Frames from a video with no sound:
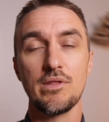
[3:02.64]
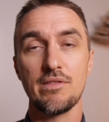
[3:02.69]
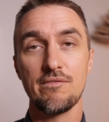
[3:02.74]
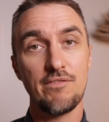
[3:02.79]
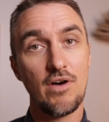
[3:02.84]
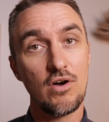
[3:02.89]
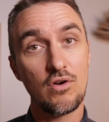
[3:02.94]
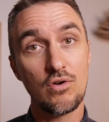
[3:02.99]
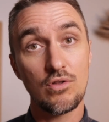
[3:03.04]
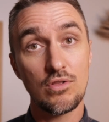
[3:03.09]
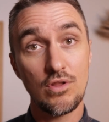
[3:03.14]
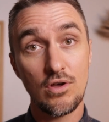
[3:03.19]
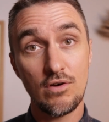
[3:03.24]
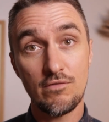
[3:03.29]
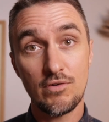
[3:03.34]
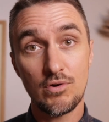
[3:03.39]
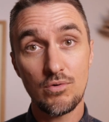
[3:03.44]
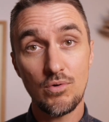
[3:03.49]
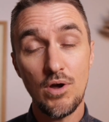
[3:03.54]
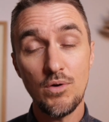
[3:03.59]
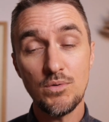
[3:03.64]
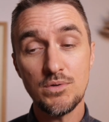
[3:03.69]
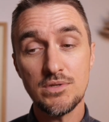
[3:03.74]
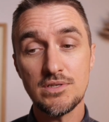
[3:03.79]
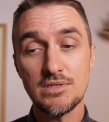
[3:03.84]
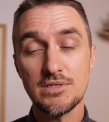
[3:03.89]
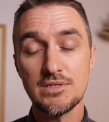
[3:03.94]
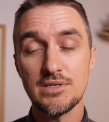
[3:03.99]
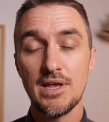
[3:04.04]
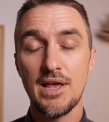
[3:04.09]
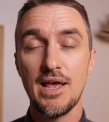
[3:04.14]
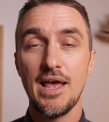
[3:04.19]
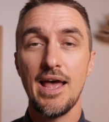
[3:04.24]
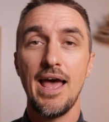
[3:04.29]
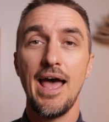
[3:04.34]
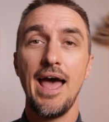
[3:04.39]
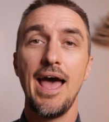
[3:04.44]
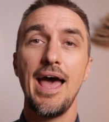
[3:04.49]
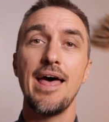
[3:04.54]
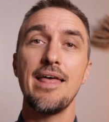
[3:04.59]
with fungal overgrowths.
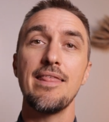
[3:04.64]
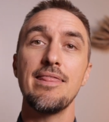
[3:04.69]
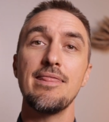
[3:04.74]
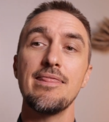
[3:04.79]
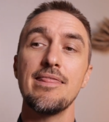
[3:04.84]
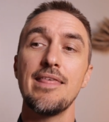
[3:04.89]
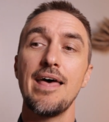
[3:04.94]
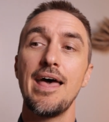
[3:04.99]
And